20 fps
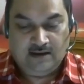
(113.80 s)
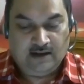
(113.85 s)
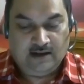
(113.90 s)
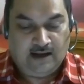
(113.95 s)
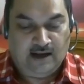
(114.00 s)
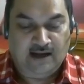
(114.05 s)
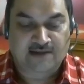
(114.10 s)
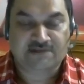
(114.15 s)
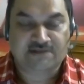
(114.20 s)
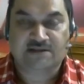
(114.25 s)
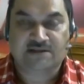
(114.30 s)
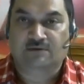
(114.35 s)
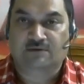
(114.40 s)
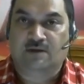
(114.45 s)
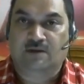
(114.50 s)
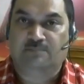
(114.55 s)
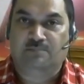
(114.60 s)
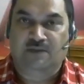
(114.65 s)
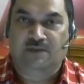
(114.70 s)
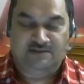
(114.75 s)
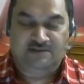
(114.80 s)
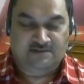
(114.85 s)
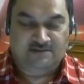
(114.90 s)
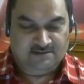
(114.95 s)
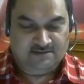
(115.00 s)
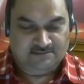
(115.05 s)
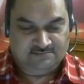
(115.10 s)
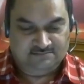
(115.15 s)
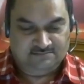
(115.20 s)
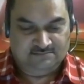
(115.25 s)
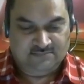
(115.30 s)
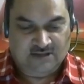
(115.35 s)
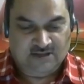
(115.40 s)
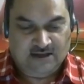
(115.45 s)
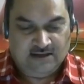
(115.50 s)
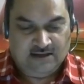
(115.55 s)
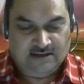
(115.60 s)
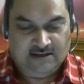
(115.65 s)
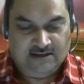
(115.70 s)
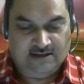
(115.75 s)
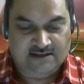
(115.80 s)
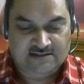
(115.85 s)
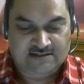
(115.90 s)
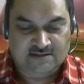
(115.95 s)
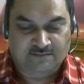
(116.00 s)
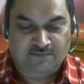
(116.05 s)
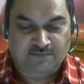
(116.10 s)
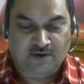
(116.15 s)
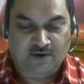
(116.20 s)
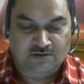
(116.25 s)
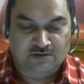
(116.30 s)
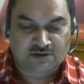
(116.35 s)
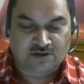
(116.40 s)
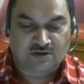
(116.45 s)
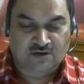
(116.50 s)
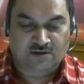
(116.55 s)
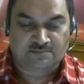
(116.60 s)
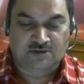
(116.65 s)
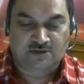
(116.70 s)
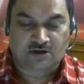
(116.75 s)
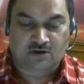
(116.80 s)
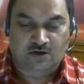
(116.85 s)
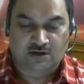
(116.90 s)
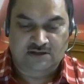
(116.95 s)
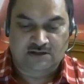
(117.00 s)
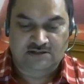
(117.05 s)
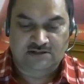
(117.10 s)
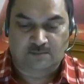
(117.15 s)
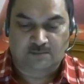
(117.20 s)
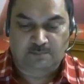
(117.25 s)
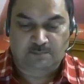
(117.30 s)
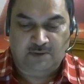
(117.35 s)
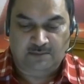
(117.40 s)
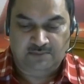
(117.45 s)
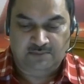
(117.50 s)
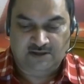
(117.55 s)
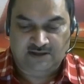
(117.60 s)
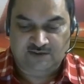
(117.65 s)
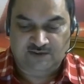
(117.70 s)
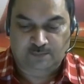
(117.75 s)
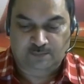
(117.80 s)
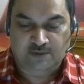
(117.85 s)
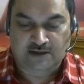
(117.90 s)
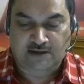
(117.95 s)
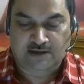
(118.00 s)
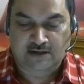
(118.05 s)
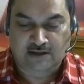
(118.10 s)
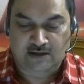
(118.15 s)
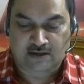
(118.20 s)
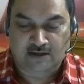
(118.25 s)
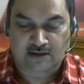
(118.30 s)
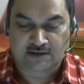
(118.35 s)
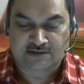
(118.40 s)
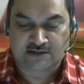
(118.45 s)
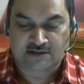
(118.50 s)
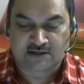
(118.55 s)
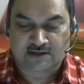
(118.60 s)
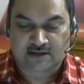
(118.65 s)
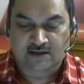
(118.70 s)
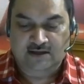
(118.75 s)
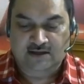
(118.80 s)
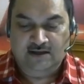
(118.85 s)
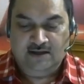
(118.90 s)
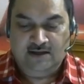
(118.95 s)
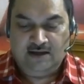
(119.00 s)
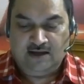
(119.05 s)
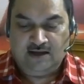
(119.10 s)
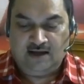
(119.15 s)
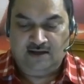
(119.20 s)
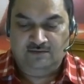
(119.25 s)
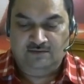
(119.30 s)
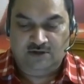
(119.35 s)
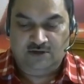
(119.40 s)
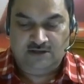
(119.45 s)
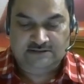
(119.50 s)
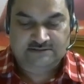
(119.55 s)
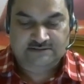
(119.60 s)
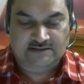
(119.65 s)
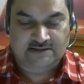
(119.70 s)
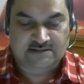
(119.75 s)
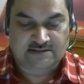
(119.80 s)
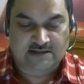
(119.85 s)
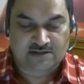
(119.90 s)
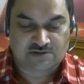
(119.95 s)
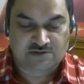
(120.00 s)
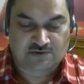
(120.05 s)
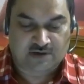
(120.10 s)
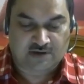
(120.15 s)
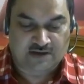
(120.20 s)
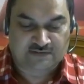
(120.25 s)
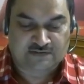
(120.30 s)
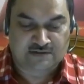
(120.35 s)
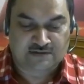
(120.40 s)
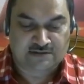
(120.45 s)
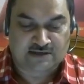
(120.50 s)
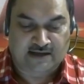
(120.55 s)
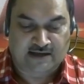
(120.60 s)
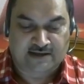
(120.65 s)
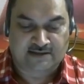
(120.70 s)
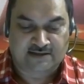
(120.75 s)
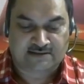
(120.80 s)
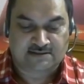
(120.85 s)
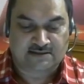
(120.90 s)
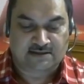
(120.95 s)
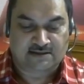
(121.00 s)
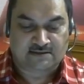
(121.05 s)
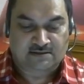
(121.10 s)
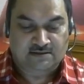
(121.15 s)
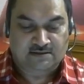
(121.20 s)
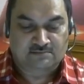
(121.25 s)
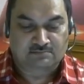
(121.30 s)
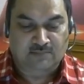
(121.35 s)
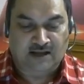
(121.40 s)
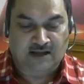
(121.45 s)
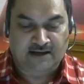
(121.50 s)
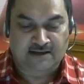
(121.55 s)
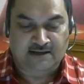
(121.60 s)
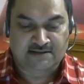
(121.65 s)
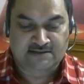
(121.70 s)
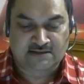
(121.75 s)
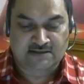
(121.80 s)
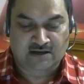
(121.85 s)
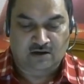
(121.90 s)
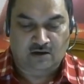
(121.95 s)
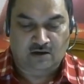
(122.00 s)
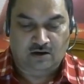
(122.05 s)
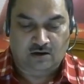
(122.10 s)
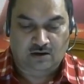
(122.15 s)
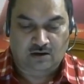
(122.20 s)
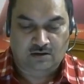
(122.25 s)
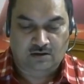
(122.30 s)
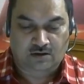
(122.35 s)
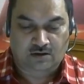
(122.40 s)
and development. He is a founder of the College of Public Speaking London and works as education director, managing all